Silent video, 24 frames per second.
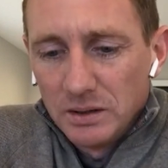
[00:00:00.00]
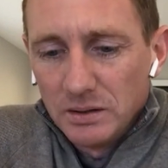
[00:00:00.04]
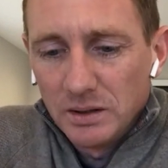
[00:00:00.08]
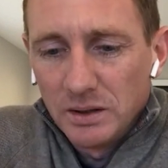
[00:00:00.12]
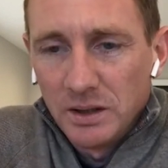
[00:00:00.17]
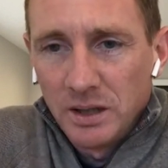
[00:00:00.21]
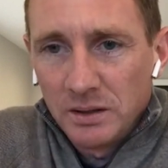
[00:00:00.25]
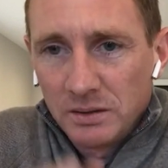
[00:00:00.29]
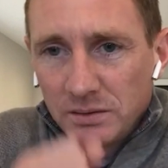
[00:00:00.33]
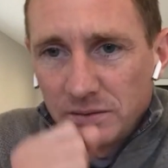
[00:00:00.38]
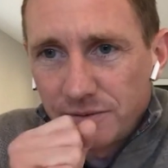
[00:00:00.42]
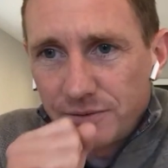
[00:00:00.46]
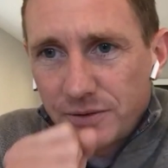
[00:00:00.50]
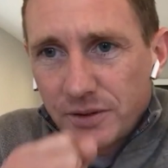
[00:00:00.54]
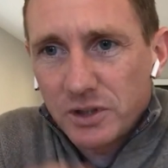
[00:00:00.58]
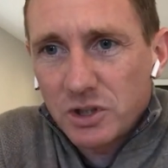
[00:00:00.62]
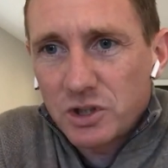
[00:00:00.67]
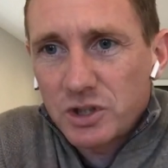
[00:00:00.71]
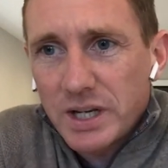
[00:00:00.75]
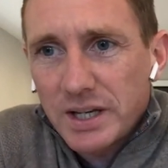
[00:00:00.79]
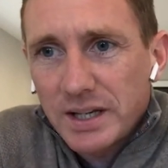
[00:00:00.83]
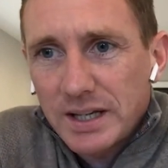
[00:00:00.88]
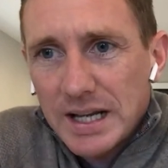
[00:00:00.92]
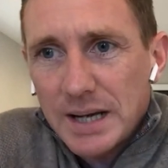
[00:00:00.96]
for the
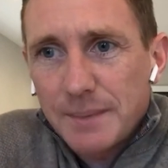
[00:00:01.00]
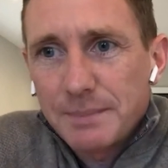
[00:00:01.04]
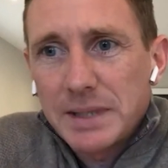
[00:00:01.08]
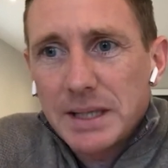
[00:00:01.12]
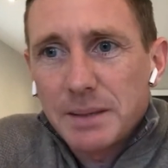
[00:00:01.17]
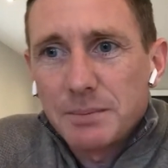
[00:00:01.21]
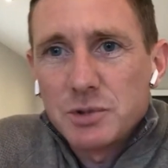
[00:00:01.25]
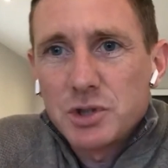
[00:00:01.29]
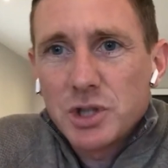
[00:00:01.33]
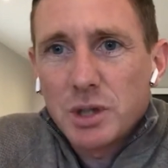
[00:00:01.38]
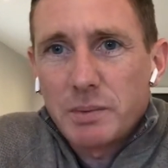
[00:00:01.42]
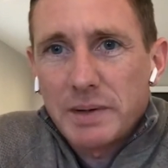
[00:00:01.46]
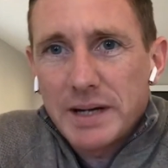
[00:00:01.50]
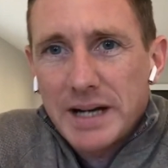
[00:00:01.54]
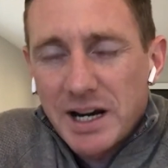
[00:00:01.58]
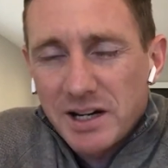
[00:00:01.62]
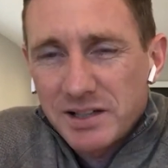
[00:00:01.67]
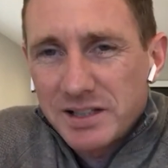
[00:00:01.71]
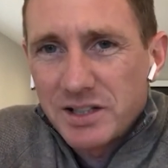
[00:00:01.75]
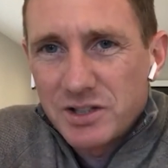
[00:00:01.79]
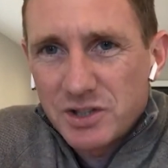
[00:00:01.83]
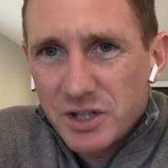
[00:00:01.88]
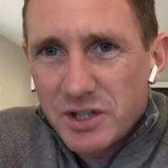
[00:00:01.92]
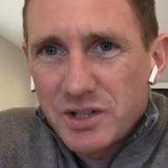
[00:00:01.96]
Sheikh Hamdan job, I
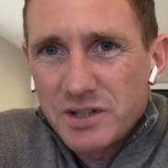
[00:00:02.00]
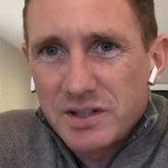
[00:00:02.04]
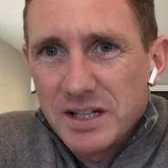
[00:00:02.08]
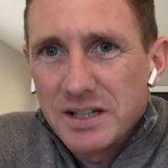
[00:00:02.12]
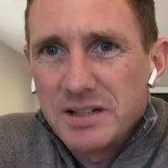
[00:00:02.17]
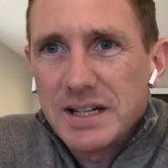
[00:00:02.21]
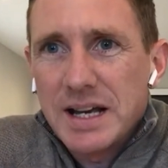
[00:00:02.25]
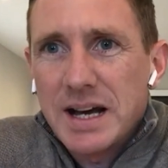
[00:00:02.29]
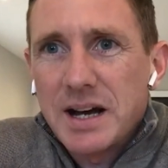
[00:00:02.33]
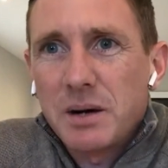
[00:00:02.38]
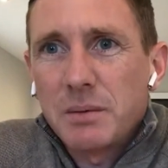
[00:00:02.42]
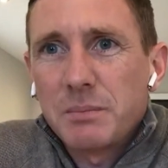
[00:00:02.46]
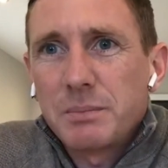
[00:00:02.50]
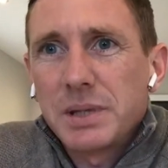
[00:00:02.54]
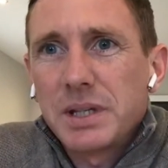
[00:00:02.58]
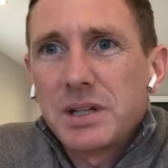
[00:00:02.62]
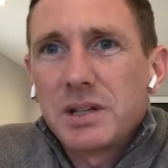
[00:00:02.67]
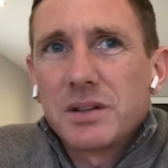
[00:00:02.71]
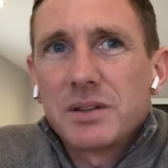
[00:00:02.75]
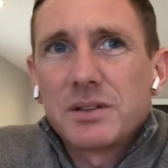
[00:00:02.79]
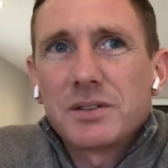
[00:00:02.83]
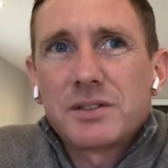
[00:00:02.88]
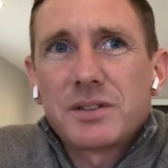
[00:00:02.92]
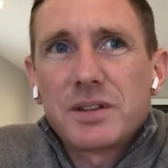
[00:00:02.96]
actually turned it down
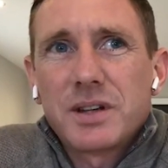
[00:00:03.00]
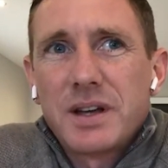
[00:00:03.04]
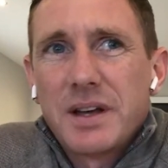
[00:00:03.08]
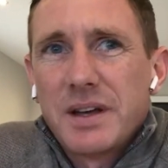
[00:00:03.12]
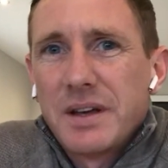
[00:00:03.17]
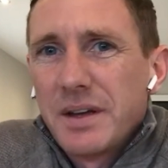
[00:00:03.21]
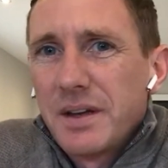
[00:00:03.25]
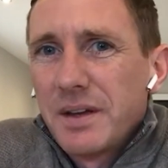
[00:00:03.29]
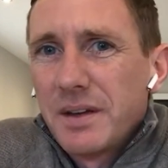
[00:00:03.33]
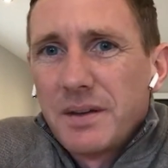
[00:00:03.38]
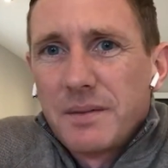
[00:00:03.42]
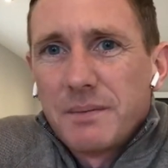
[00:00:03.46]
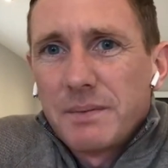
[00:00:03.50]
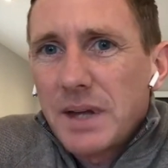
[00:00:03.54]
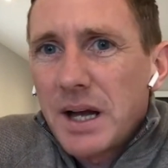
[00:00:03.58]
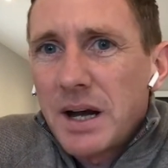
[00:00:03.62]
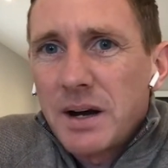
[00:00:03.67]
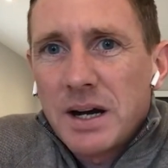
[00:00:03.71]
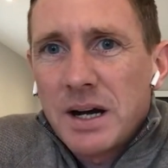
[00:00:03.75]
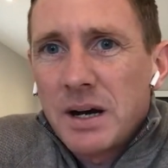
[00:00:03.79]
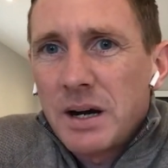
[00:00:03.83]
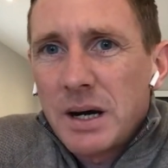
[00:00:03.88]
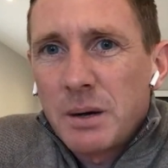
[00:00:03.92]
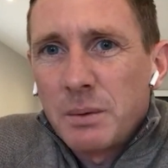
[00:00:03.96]
because
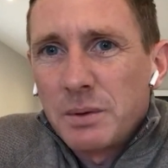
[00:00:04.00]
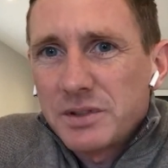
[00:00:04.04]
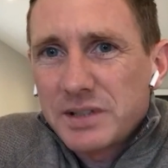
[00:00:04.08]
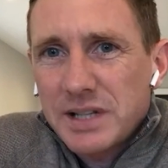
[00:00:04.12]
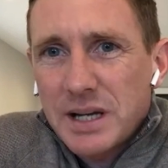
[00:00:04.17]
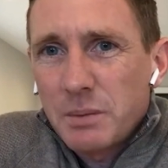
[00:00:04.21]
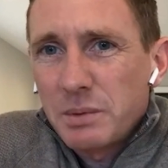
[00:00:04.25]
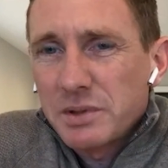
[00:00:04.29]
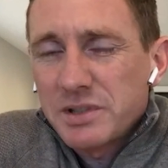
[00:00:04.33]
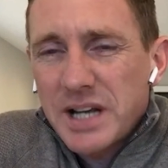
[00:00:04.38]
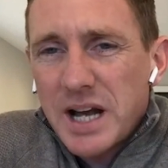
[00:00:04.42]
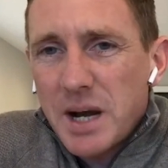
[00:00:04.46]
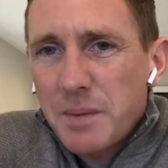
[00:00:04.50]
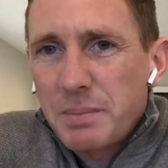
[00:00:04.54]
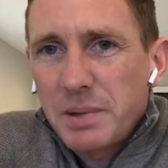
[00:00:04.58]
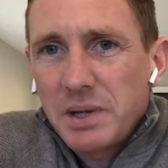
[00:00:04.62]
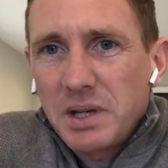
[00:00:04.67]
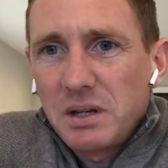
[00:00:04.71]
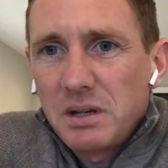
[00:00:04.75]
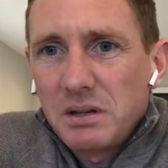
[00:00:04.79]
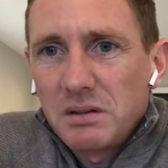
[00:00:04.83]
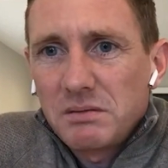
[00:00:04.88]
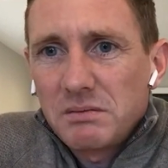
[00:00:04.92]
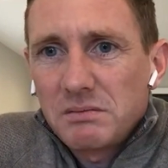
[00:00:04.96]
I was
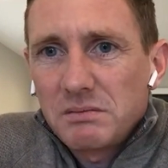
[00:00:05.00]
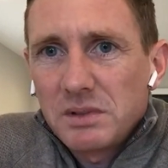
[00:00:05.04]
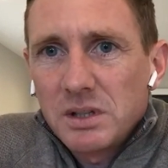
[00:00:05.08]
happy.